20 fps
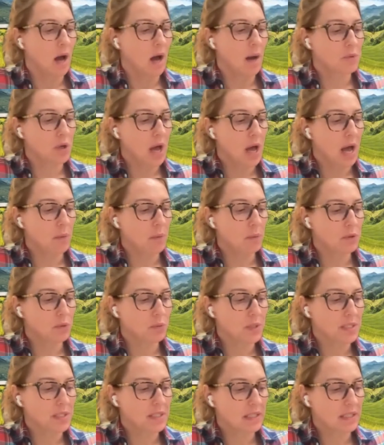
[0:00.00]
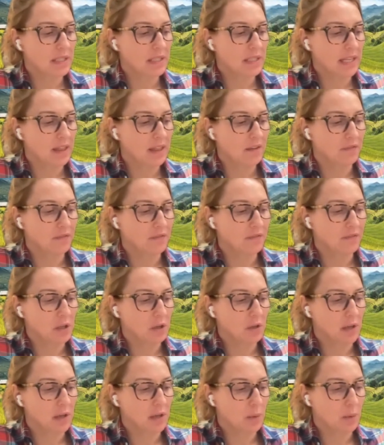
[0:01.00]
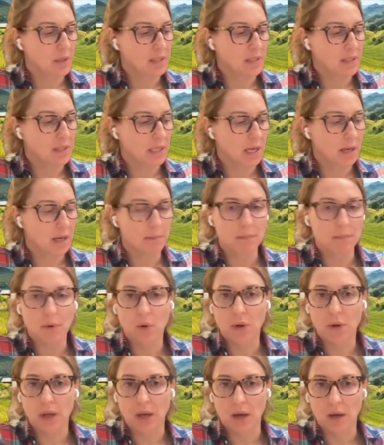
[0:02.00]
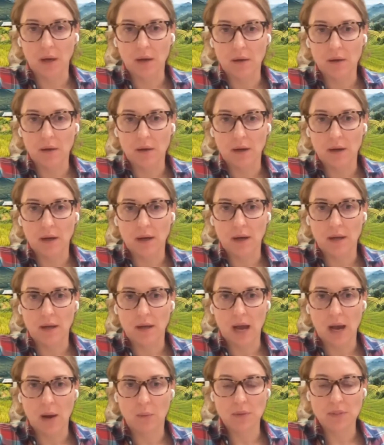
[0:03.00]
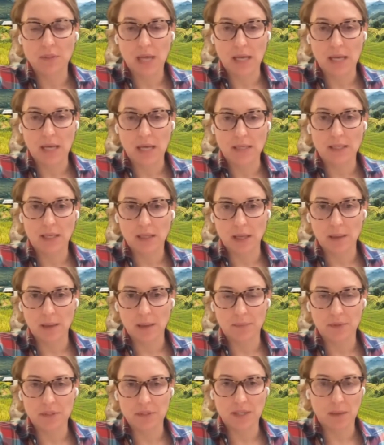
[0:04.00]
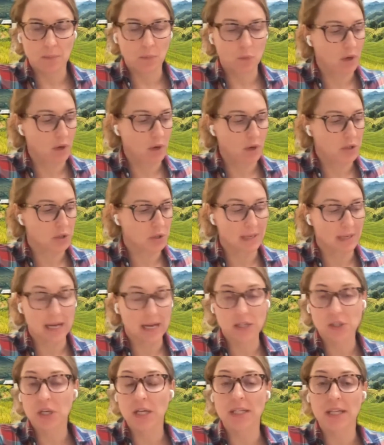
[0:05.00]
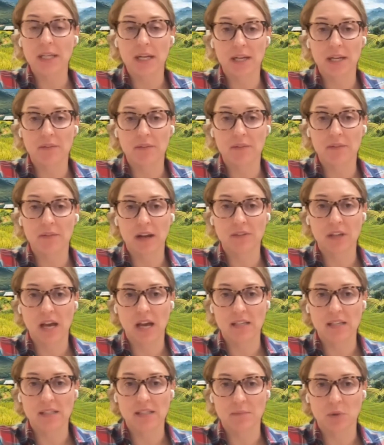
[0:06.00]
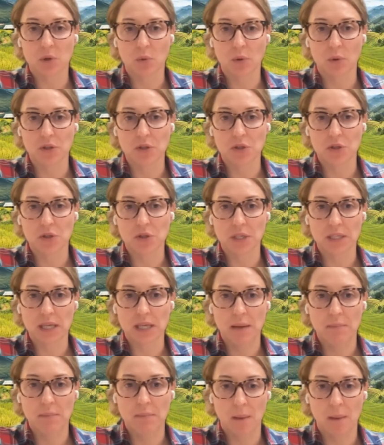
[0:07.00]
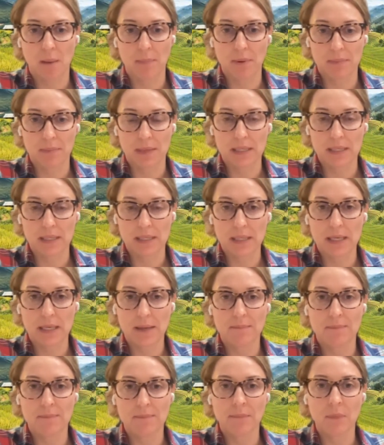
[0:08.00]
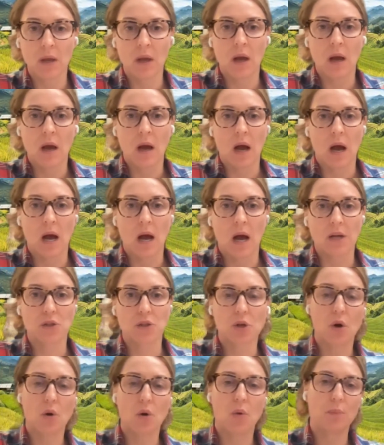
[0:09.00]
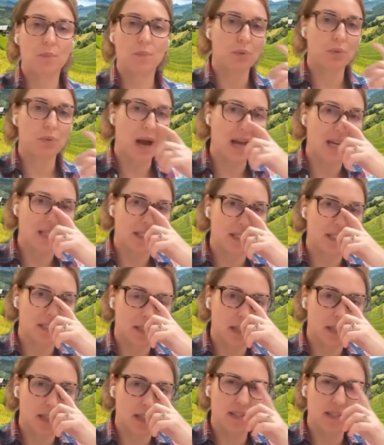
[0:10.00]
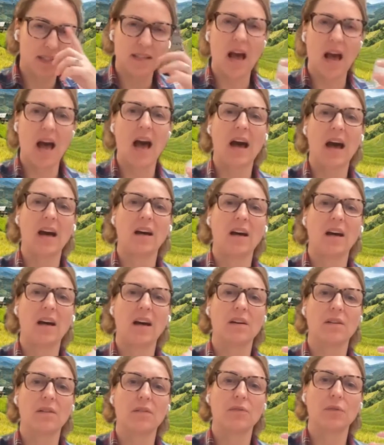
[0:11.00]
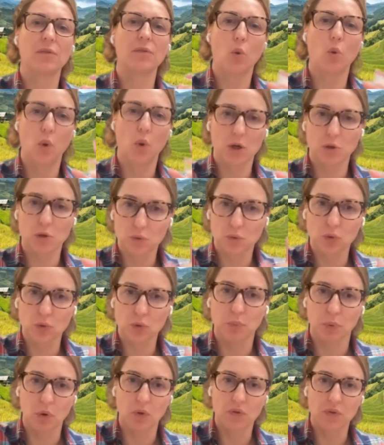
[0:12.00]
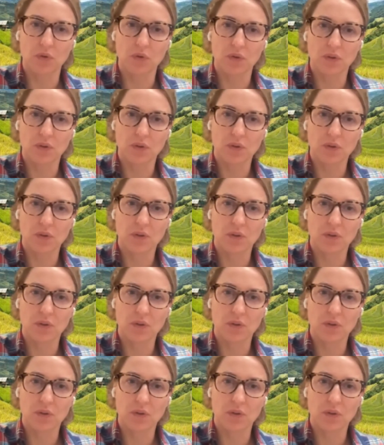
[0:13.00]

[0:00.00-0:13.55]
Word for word: um, so i was recently in the field i was in cambodia and i was asking them the same question but actually i didn't even have to ask them the question it came up immediately uh, so prices have quadrupled